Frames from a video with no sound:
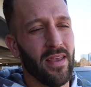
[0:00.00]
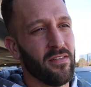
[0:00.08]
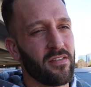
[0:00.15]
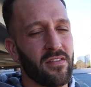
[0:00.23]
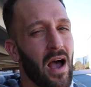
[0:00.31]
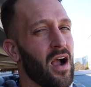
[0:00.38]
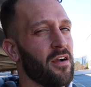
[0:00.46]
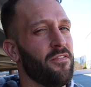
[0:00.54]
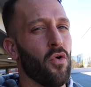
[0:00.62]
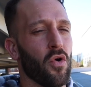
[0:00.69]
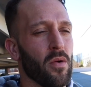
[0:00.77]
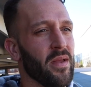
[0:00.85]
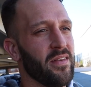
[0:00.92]
in stock
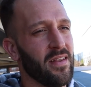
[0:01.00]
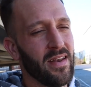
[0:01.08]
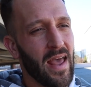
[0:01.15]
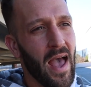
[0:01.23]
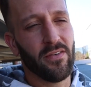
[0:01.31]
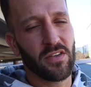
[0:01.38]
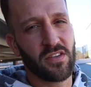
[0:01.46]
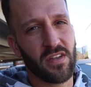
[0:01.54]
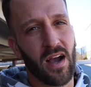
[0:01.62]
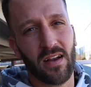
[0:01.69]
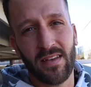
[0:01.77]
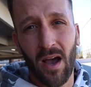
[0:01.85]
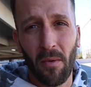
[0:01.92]
form. It didn't have a
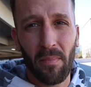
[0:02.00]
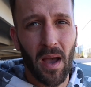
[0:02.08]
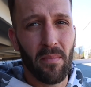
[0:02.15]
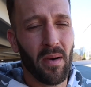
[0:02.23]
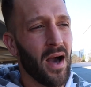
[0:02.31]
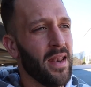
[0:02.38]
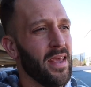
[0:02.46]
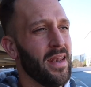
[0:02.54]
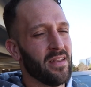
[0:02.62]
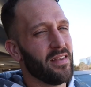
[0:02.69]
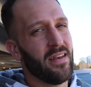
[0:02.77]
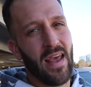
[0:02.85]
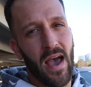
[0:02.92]
stock downpipe on it.
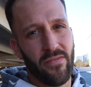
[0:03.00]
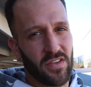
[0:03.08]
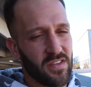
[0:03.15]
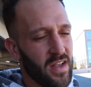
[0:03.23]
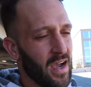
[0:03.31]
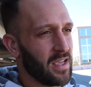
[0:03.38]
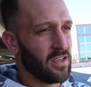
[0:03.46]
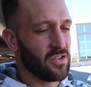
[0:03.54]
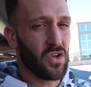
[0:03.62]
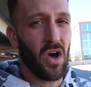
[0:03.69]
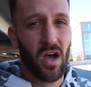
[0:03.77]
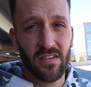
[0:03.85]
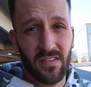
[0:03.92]
It didn't have a stock
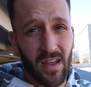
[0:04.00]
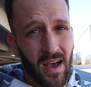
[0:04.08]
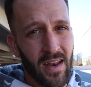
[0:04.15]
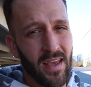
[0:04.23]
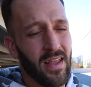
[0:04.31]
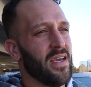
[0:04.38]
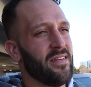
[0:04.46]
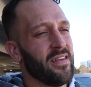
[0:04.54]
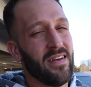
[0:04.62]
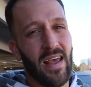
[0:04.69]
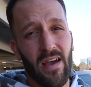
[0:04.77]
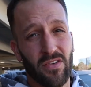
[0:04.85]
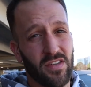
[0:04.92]
exhaust on it. It
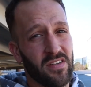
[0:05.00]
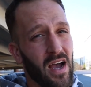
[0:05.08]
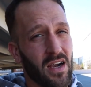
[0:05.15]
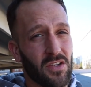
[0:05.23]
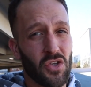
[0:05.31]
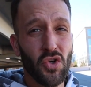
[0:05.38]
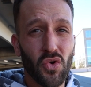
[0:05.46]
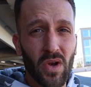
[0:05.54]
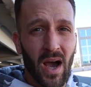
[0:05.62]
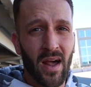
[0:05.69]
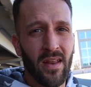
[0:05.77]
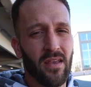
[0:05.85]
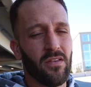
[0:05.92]
didn't have a stock tune
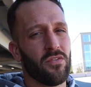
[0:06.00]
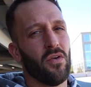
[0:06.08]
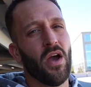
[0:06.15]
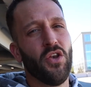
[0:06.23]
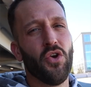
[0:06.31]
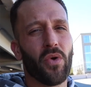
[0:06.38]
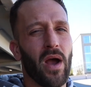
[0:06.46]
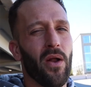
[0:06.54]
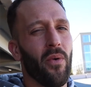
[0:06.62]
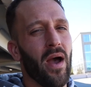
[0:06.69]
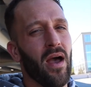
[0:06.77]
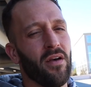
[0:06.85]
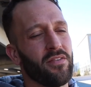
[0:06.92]
on it. So I knew right
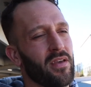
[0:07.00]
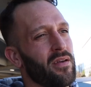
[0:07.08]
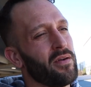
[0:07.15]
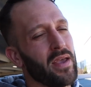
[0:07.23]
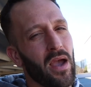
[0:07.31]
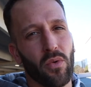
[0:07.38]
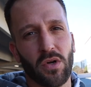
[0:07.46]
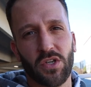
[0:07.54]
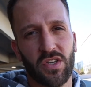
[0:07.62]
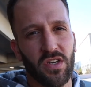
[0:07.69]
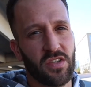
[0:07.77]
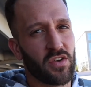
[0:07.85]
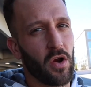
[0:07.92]
away, I was like, okay, we're
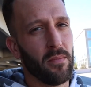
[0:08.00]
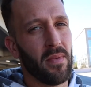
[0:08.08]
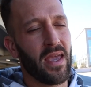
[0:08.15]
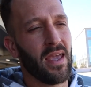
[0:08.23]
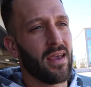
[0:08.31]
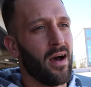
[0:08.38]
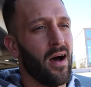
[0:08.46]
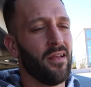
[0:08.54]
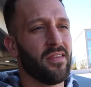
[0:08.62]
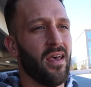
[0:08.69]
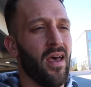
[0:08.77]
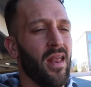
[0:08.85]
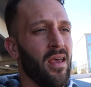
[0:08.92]
just gonna start making
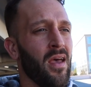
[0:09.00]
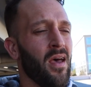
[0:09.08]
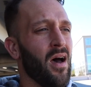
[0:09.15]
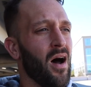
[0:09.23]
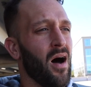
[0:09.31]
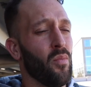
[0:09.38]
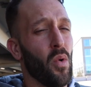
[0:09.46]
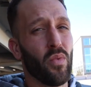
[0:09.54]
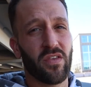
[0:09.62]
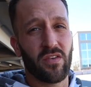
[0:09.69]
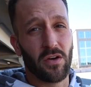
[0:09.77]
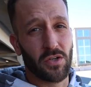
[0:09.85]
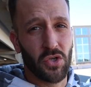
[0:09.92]
content when we
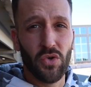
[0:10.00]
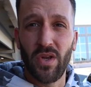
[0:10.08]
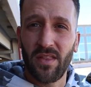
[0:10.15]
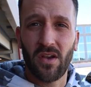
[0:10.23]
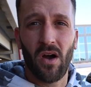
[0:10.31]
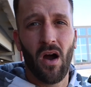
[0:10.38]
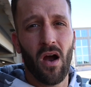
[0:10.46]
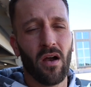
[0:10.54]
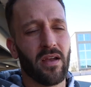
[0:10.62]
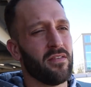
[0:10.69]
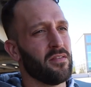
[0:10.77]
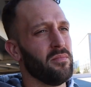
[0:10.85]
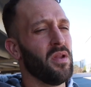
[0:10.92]
start tuning the car and
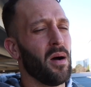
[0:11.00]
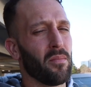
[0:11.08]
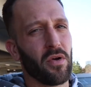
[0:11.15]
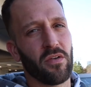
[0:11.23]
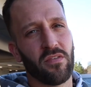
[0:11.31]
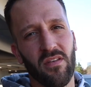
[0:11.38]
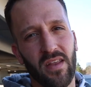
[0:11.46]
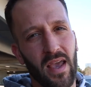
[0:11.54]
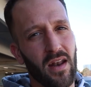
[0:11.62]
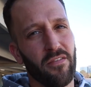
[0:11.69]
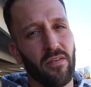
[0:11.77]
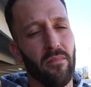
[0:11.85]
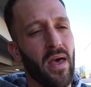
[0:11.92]
get some numbers and data from